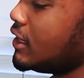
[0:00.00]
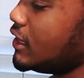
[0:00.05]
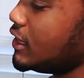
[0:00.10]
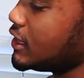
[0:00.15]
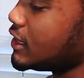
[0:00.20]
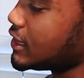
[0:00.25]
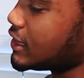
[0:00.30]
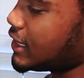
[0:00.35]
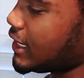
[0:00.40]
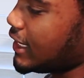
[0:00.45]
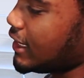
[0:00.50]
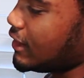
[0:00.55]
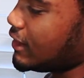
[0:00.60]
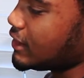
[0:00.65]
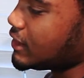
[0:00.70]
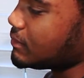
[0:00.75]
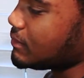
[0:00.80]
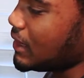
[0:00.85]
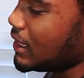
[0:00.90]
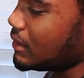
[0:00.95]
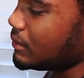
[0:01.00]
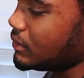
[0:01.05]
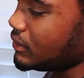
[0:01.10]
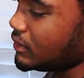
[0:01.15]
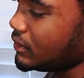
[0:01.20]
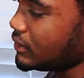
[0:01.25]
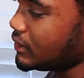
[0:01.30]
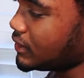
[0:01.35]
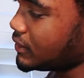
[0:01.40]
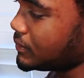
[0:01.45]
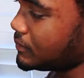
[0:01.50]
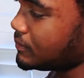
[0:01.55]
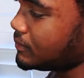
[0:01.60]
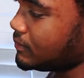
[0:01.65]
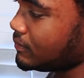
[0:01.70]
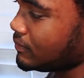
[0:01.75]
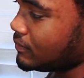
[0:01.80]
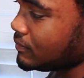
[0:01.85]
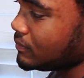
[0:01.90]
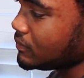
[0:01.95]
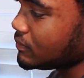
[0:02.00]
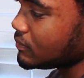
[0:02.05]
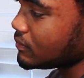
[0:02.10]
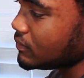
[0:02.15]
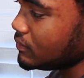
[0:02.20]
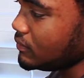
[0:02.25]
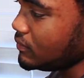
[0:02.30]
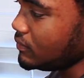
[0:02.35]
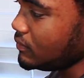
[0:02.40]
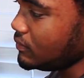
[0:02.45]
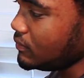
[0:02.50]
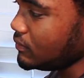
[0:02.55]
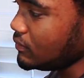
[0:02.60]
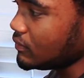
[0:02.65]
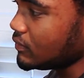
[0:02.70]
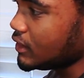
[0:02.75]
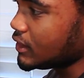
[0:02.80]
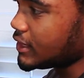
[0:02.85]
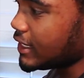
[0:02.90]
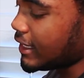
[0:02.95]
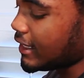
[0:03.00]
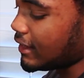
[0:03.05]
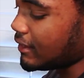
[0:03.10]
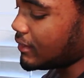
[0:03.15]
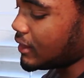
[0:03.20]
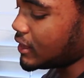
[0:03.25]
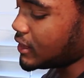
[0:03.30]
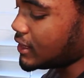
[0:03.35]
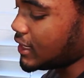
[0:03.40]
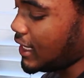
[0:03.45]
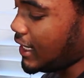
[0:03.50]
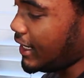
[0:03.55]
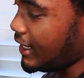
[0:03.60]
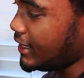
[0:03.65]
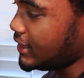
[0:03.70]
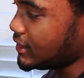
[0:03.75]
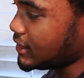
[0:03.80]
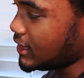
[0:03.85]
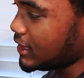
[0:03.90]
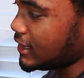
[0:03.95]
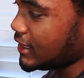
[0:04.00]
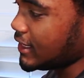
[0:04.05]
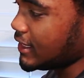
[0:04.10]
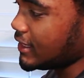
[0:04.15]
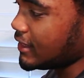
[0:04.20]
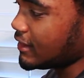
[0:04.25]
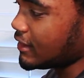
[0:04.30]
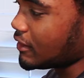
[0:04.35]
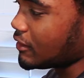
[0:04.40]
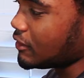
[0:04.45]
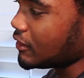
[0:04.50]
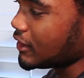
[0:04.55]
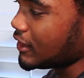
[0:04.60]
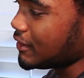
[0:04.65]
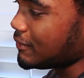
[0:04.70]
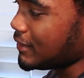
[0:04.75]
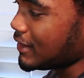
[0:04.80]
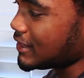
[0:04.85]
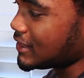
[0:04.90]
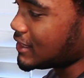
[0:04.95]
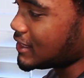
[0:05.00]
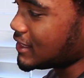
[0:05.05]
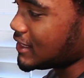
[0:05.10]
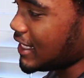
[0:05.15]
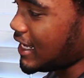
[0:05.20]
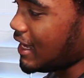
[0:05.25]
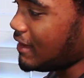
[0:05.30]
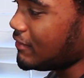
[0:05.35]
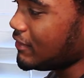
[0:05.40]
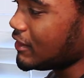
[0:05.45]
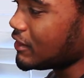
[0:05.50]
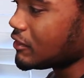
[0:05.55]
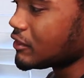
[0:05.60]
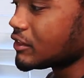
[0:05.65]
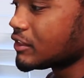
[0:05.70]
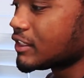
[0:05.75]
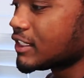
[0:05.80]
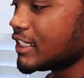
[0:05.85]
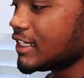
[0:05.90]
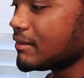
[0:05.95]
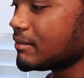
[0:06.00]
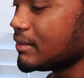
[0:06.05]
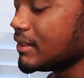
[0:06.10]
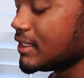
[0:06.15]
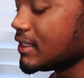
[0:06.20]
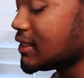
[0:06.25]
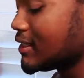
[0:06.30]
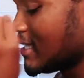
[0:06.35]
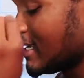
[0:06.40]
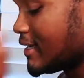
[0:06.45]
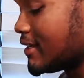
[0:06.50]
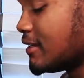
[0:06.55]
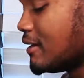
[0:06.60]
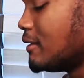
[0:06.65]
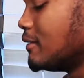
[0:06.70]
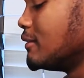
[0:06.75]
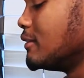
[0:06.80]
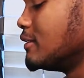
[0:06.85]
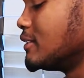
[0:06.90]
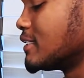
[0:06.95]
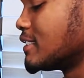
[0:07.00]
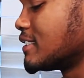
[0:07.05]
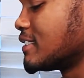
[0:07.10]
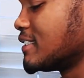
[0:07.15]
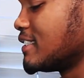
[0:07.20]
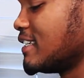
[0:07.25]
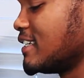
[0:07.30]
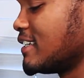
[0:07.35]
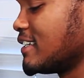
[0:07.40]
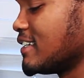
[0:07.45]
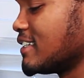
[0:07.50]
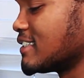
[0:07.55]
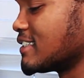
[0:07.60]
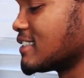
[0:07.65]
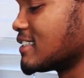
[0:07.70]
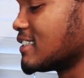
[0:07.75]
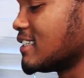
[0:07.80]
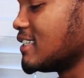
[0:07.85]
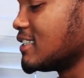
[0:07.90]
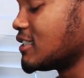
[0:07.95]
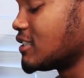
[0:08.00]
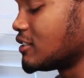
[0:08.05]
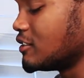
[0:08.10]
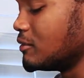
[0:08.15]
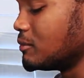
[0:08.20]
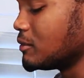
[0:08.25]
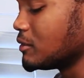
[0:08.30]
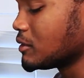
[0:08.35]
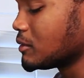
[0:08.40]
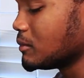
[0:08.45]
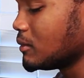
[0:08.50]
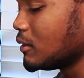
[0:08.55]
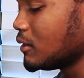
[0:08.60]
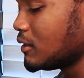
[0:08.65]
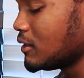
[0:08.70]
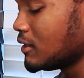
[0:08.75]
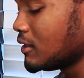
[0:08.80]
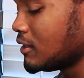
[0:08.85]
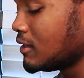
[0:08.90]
You just take out his mandibles, take out the sides, and then the cool thing about this is they have a little chin piece. Like, don't lose this thing because it's super small.